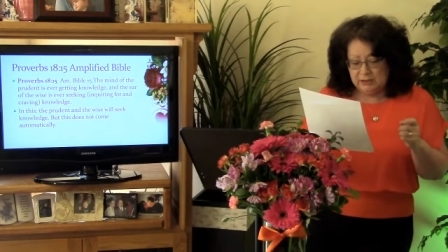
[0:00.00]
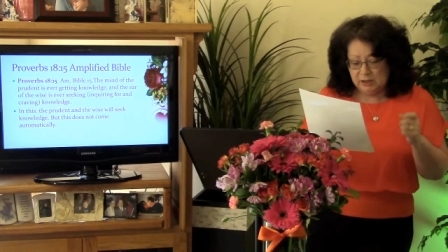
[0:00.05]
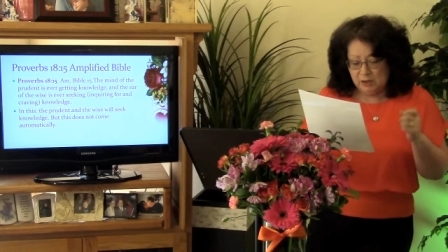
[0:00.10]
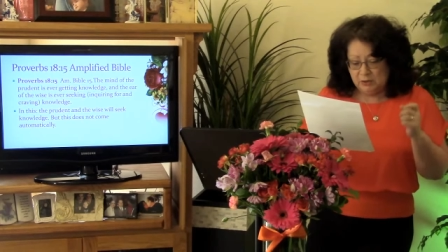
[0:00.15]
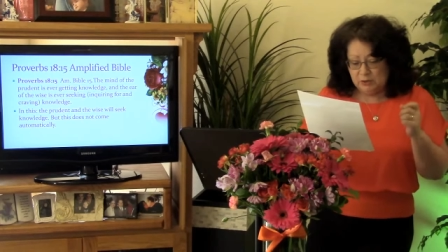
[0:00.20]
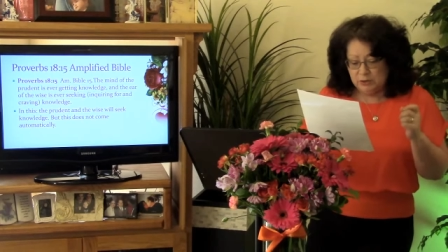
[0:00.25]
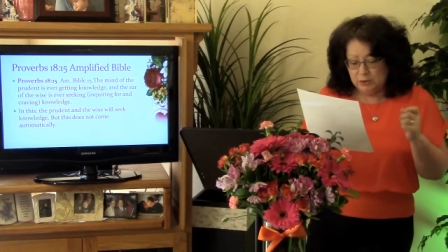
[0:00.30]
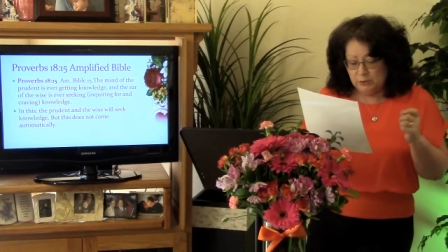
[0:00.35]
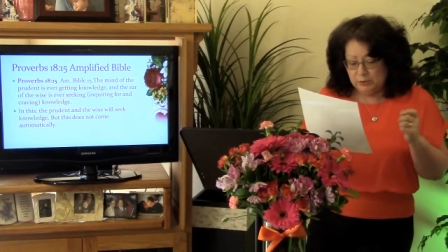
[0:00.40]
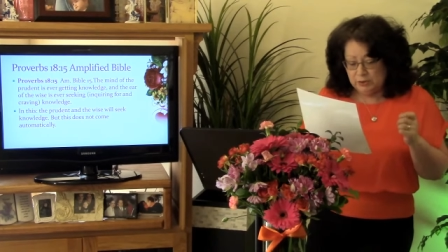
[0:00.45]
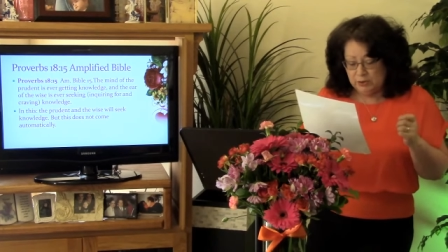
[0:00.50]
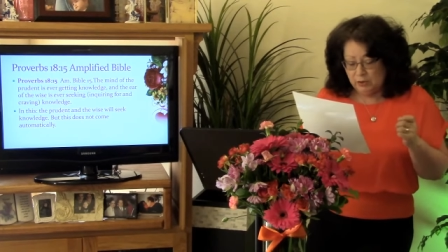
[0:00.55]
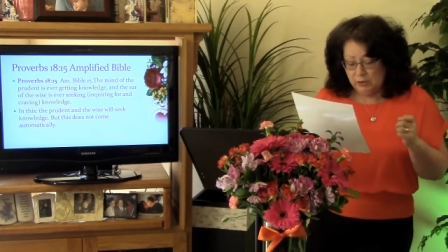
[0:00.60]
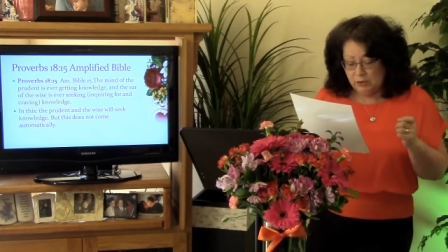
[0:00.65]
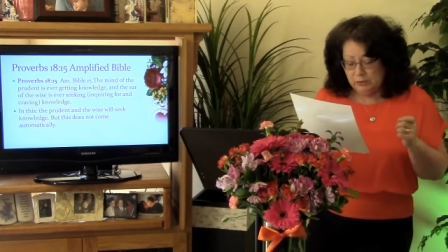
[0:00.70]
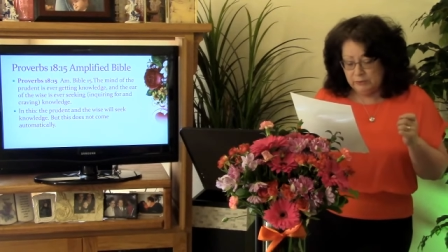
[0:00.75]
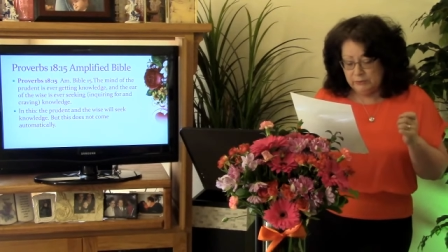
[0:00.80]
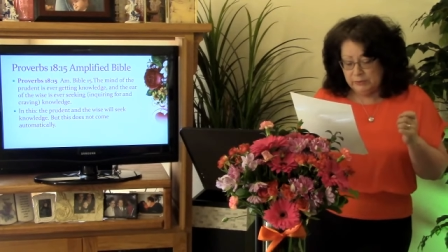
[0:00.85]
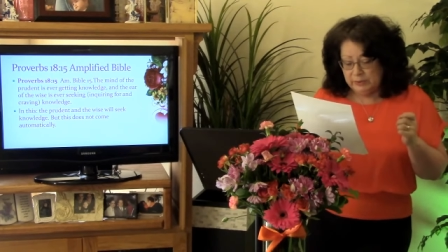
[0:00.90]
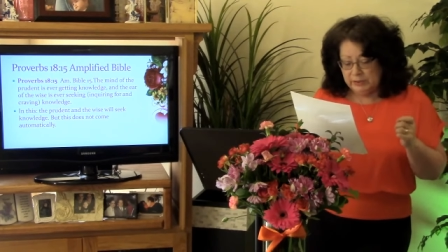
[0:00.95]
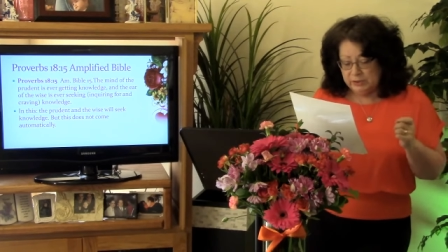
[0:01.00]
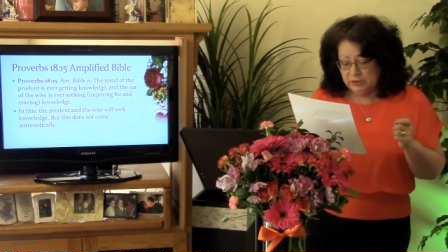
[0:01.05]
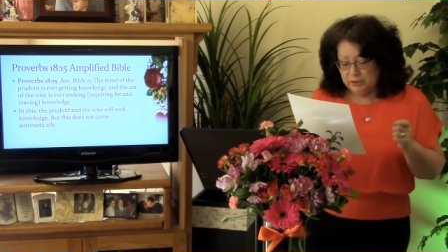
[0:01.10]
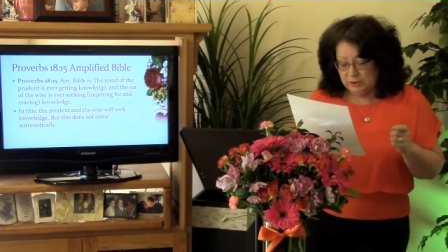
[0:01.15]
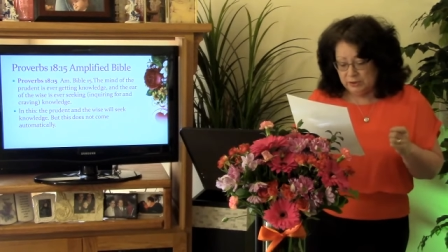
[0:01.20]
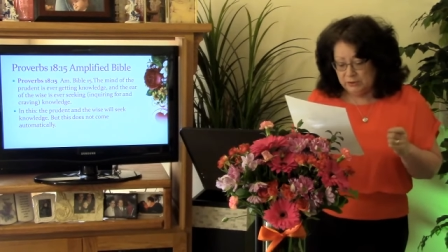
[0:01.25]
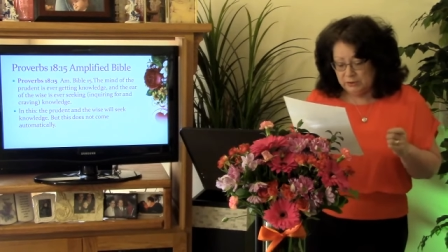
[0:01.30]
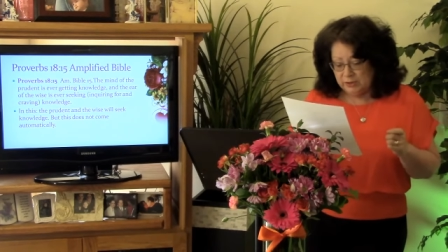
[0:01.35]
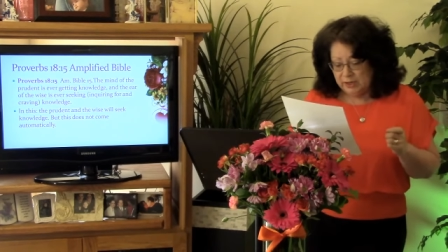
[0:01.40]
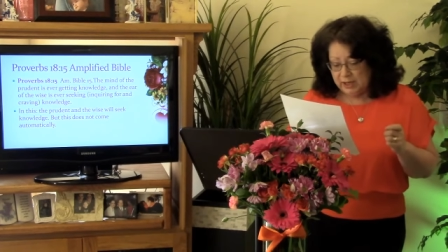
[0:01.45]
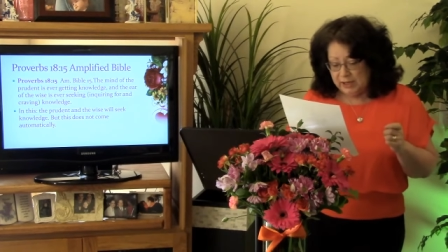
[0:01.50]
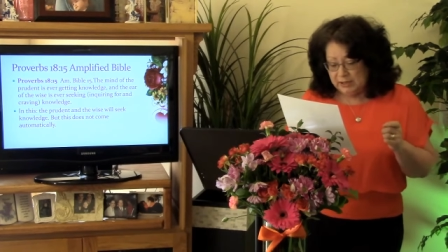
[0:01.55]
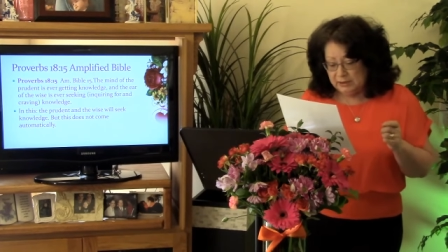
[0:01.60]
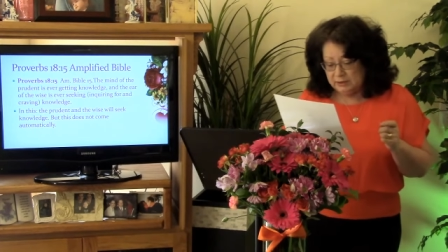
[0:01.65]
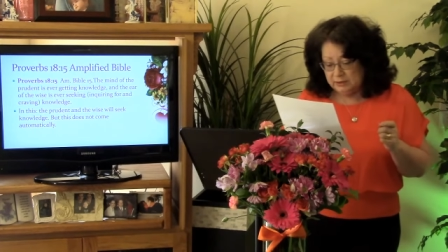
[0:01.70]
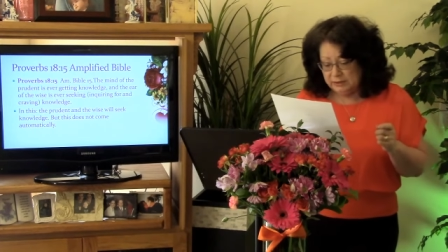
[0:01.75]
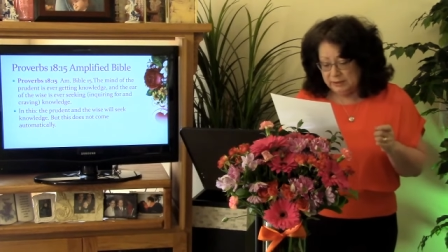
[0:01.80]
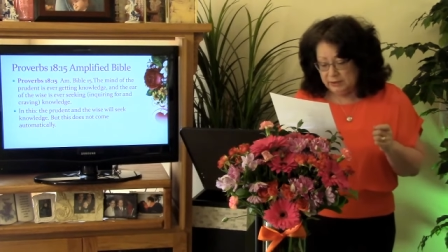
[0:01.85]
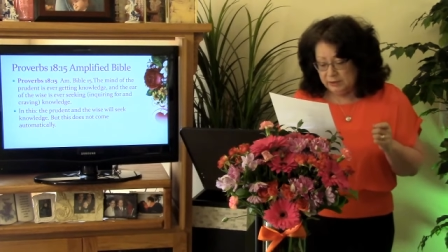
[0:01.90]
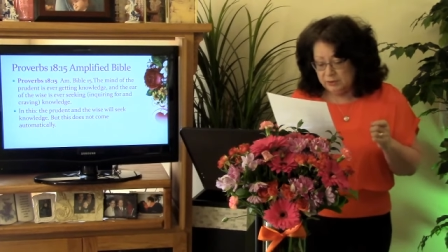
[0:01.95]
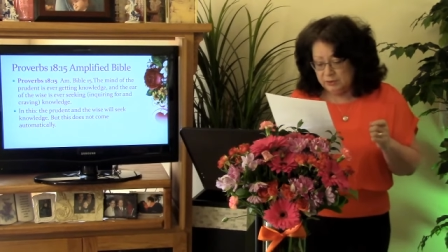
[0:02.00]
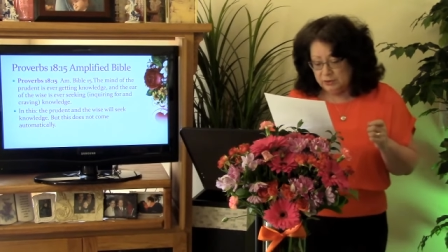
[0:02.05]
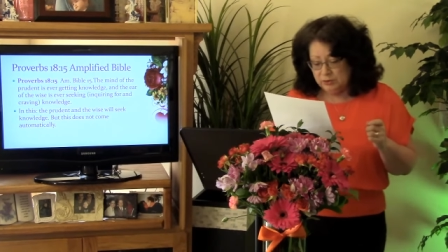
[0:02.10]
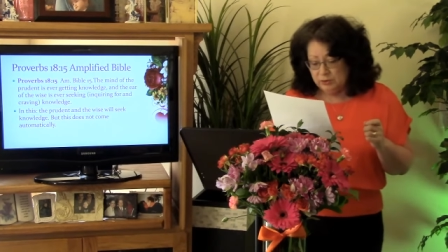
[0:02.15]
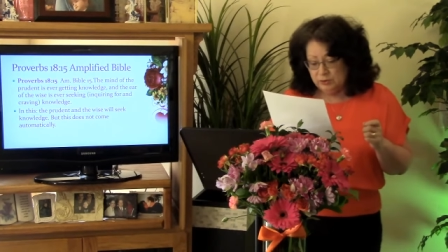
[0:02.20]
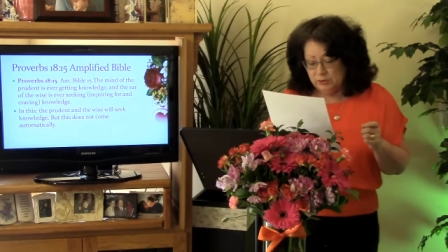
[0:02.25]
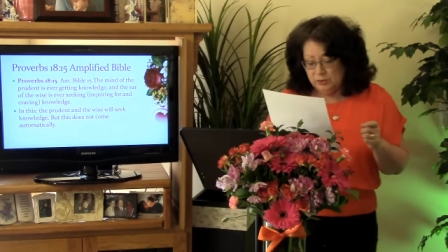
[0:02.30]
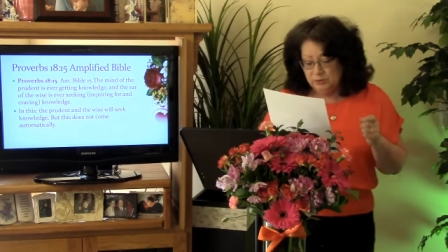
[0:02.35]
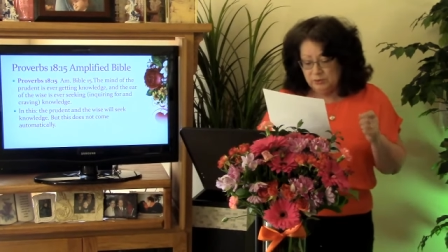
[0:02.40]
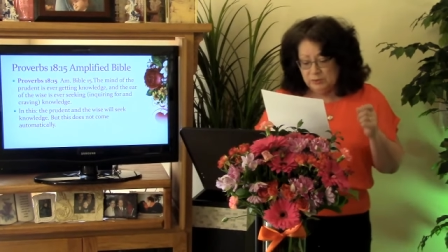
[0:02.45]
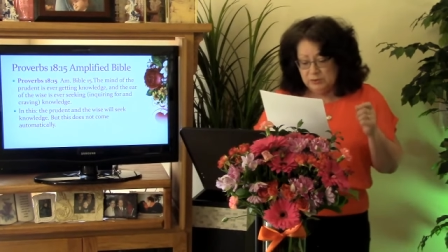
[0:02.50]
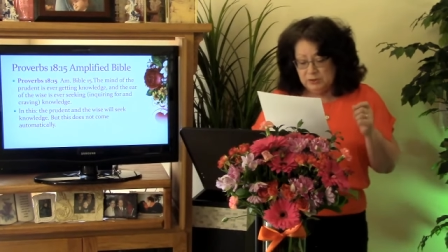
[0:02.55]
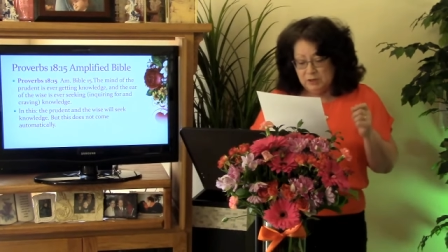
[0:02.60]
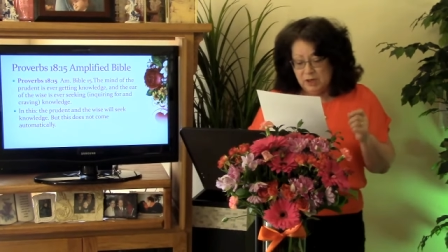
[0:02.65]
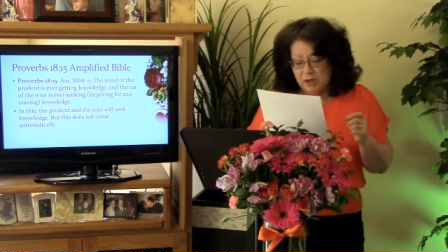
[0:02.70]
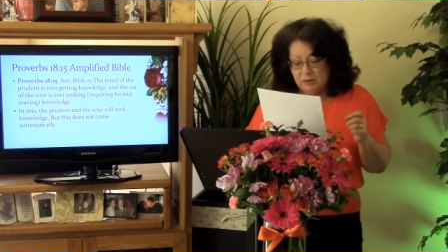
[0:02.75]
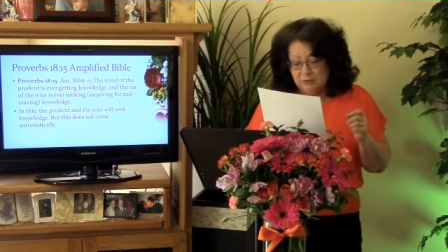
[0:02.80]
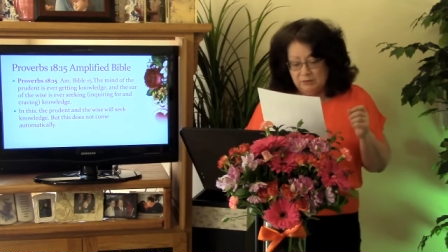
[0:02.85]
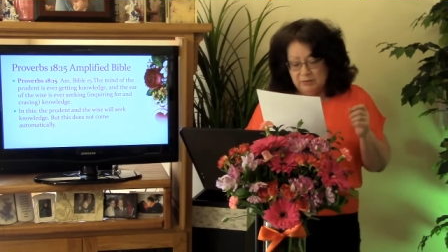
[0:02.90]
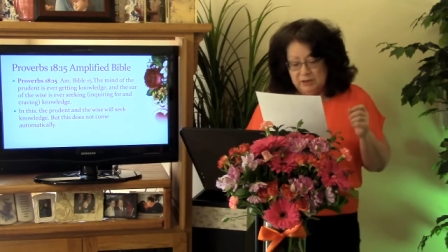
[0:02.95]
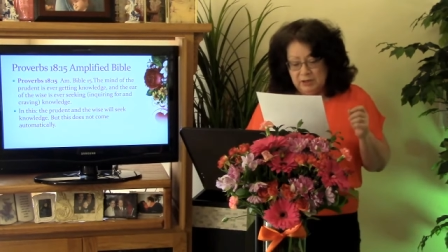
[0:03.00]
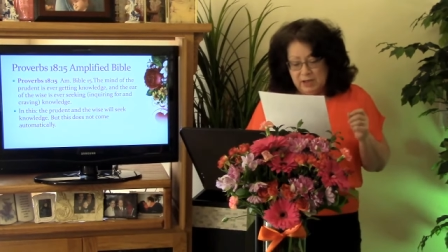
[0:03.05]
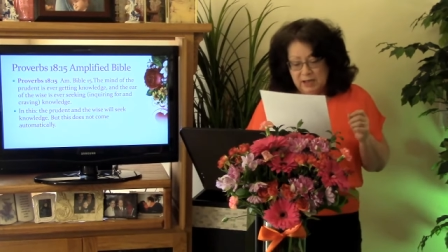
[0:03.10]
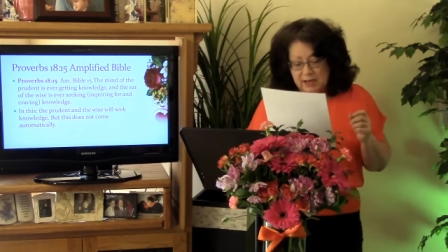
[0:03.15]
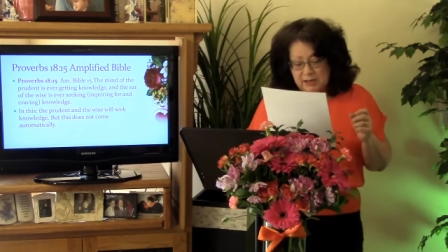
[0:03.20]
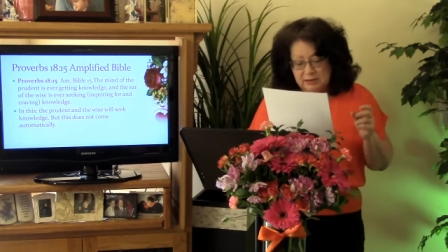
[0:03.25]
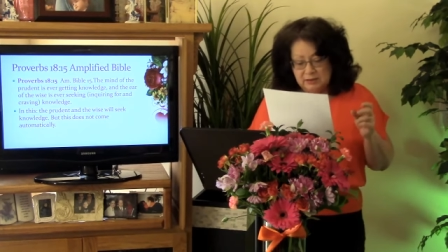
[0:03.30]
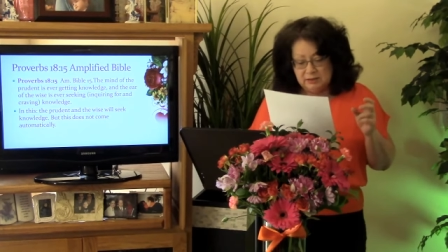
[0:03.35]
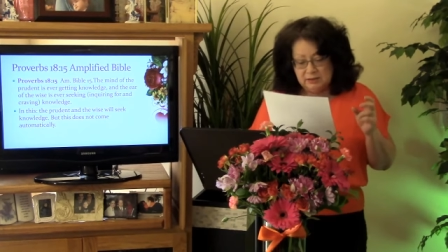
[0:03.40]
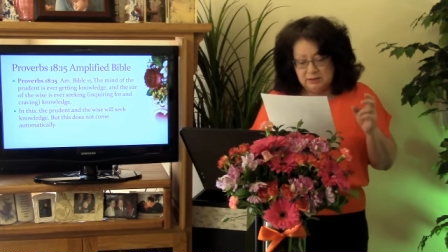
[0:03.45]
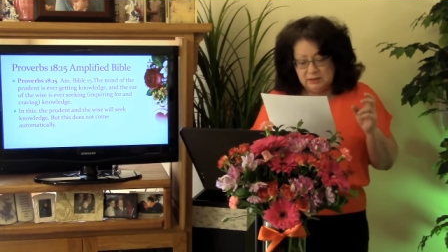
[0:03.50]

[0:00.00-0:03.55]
Those who had already shut their eyes and ears to truth would not realize